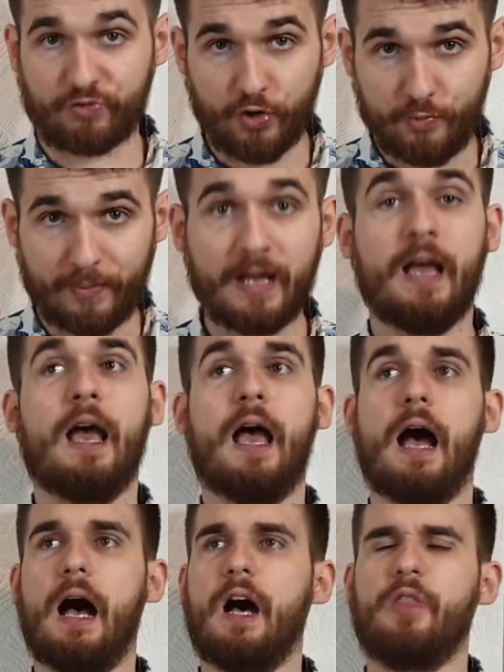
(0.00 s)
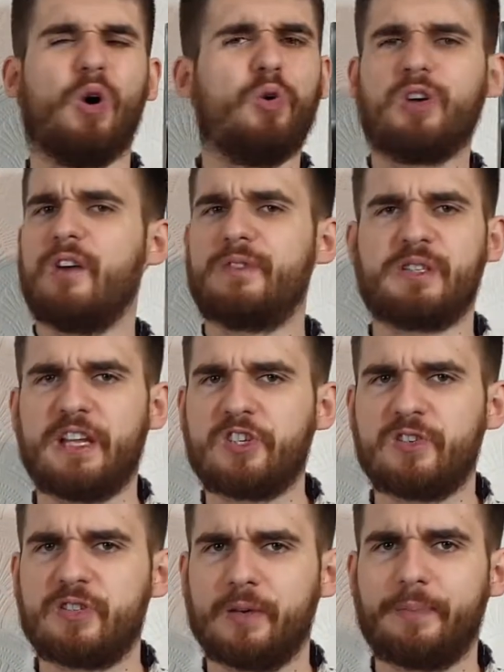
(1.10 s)
room. The whole
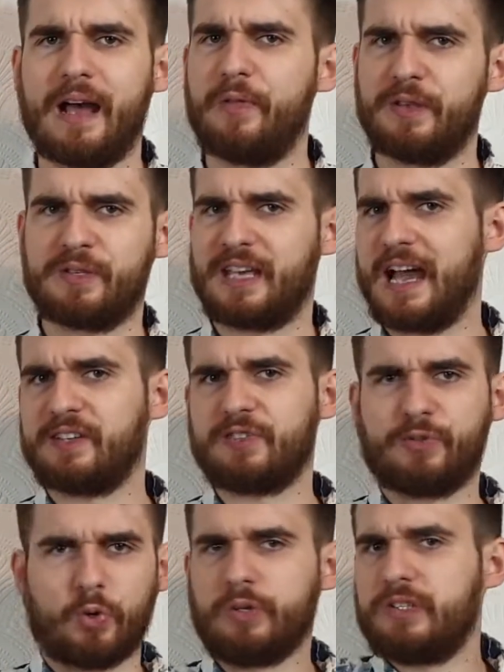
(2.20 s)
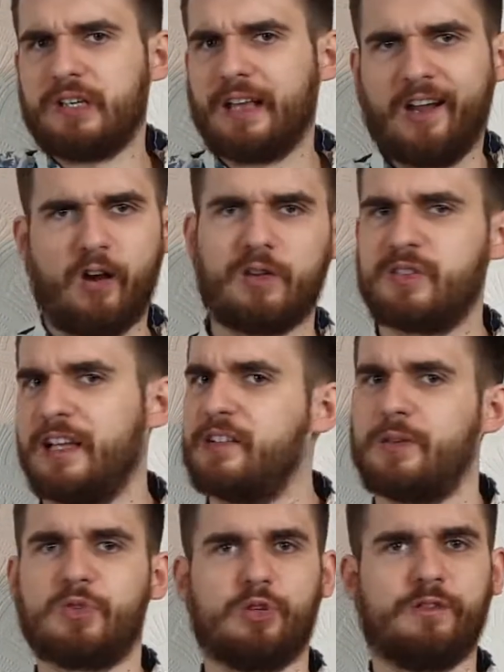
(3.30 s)
conversation's about this guy's daughter that Carson had
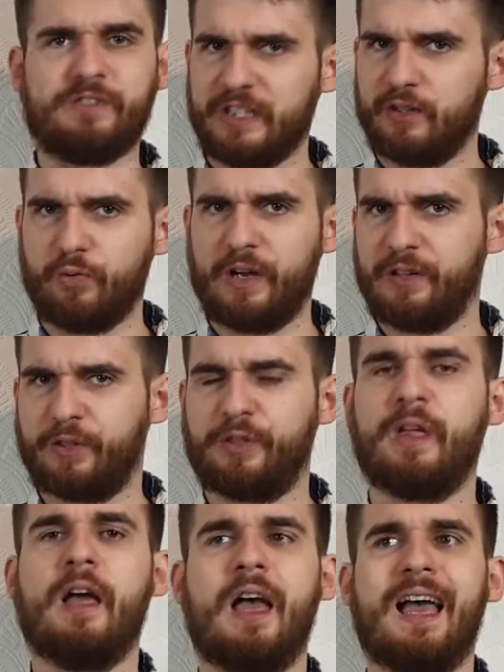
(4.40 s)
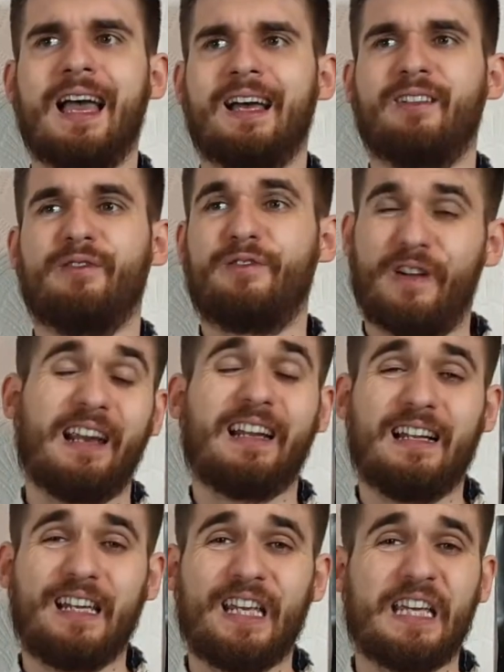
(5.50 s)
some sort of deal with.
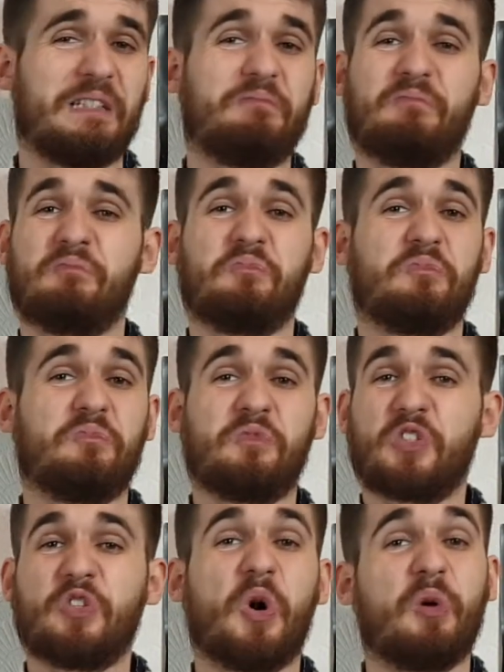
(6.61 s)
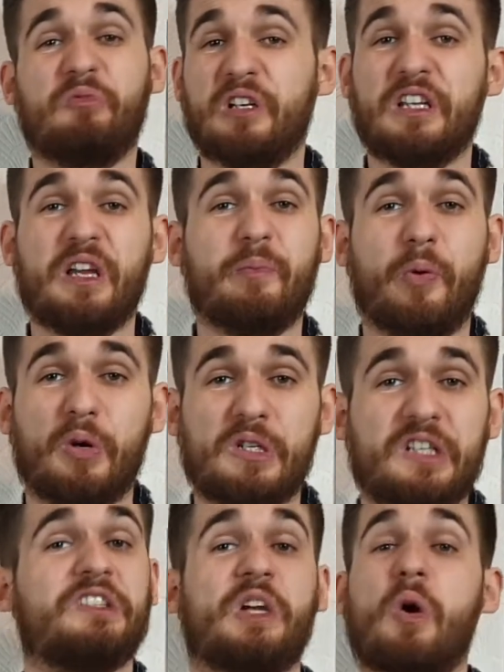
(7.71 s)
Frankly, it's not really
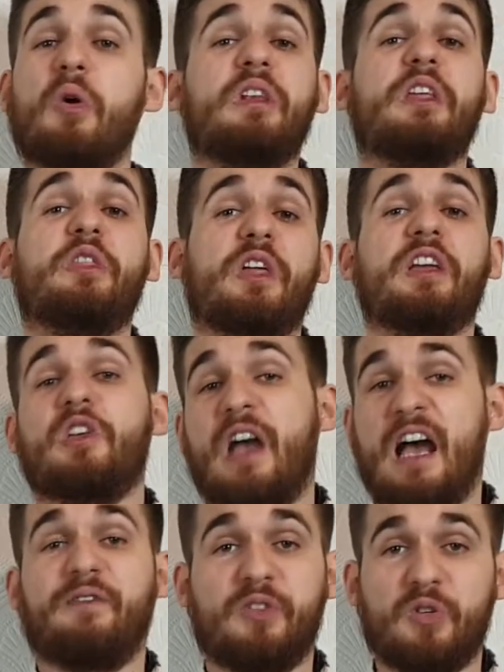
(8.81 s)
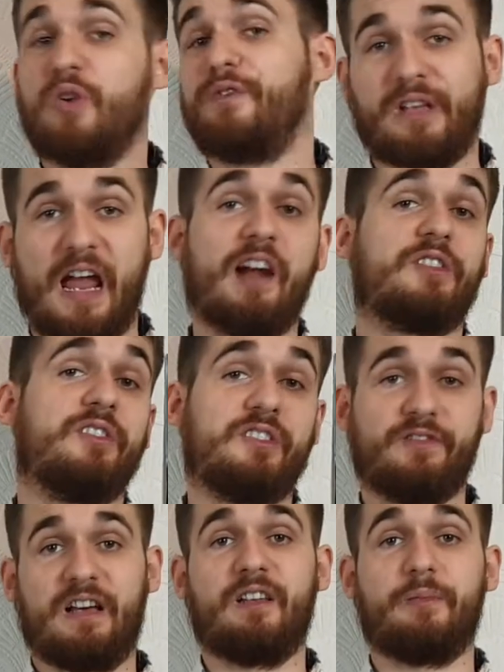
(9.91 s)
important. The only thing you have to know for character
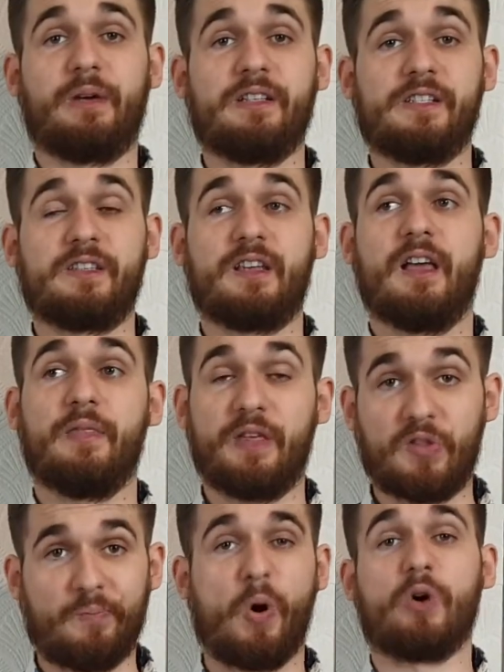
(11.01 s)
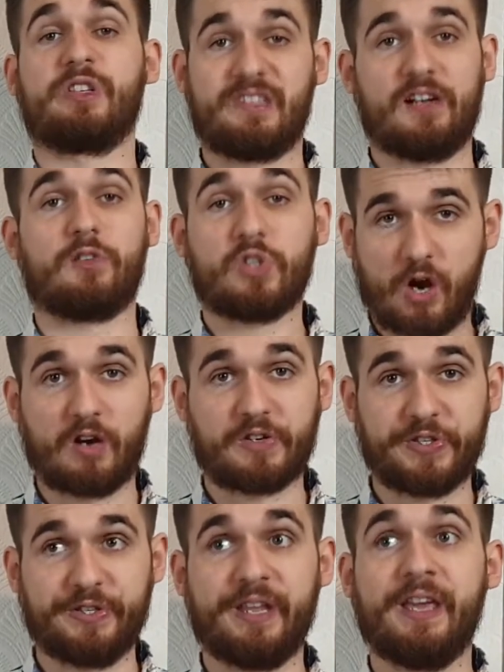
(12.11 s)
development that the boss tells
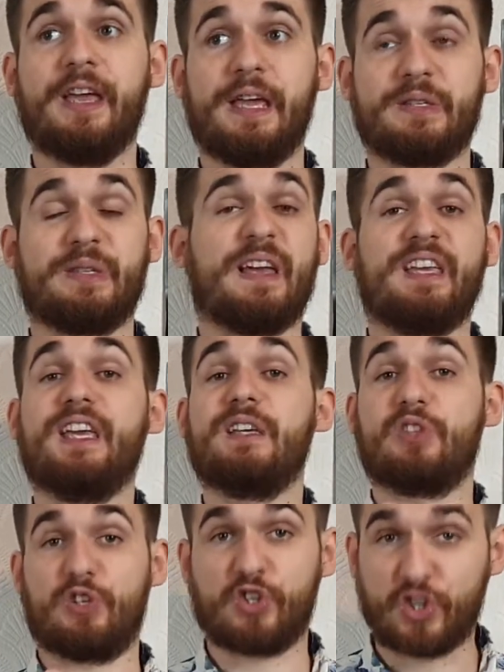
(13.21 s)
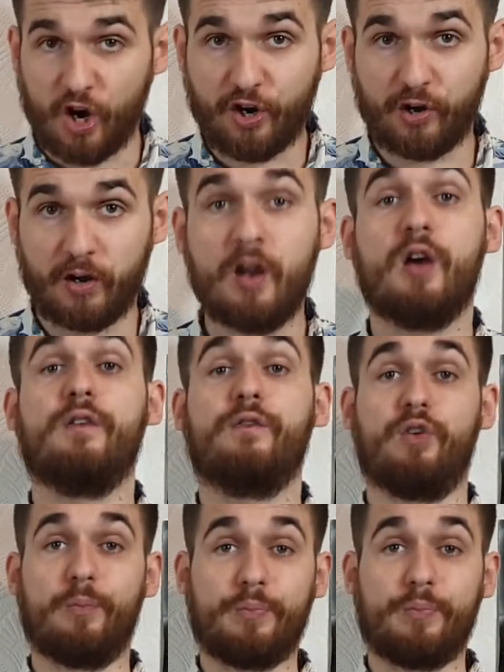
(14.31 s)
Carson is that he is a sucker for a